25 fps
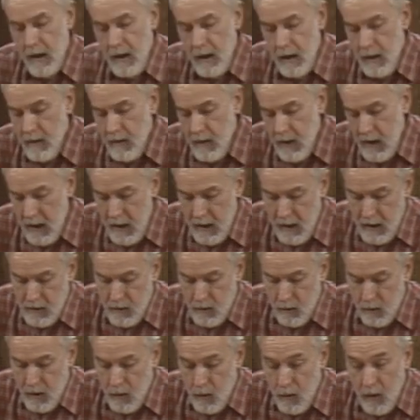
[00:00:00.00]
and that
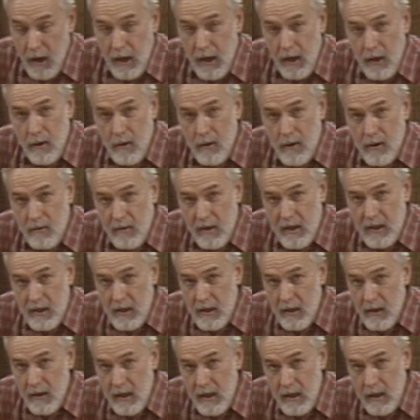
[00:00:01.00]
is we want to use
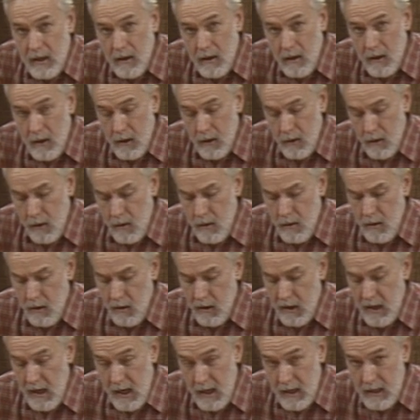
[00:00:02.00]
resilient glue,
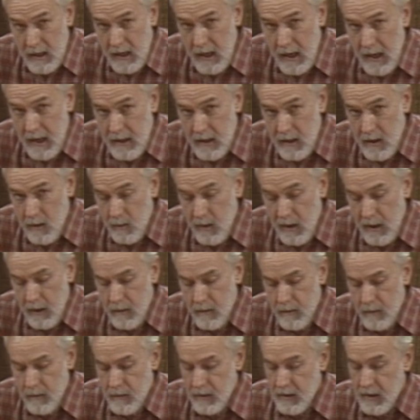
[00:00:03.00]
contact
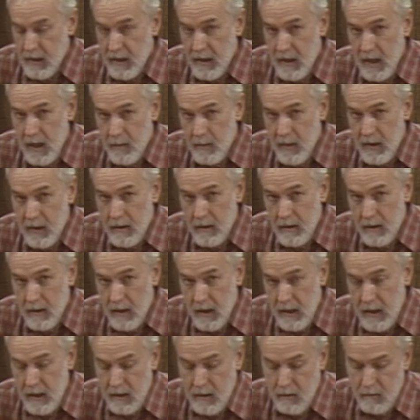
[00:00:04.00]
cement, to keep it
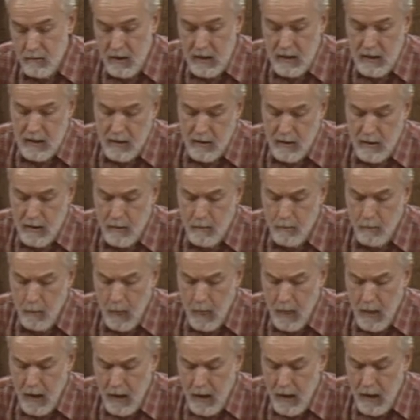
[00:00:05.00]
nice and resilient.
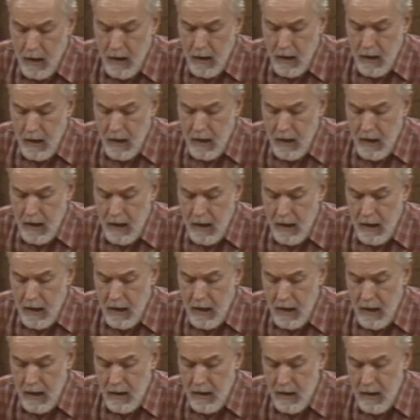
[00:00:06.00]

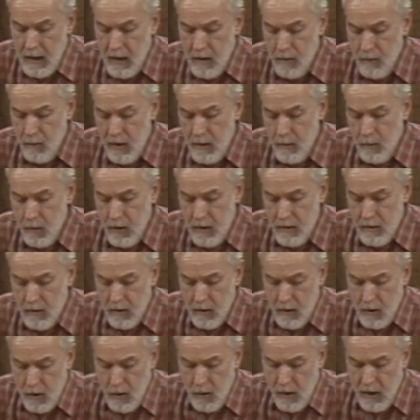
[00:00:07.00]
And if we put
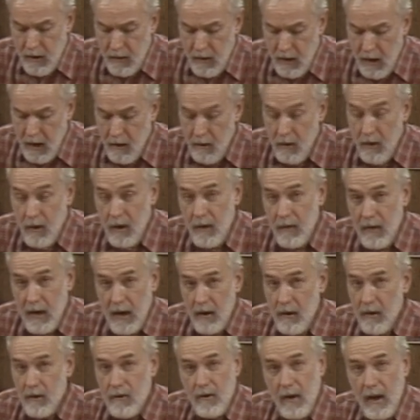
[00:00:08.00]
glue in there and on
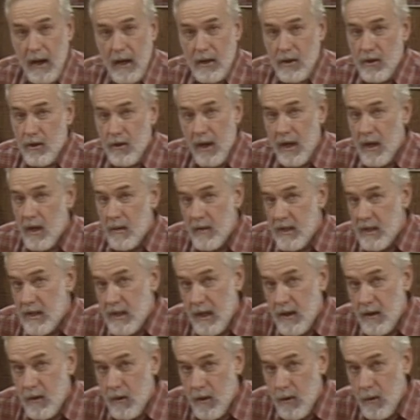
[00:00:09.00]
there and try and join them, it's
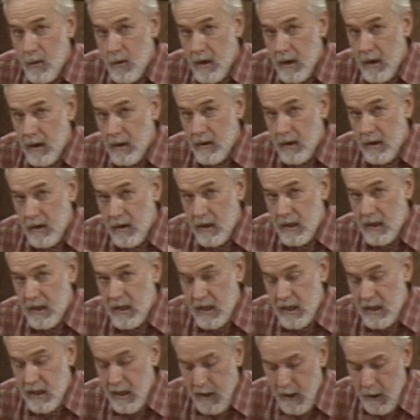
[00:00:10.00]
not going to work. They're going to
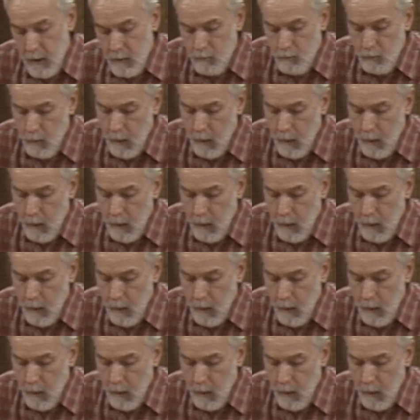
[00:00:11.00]
stick.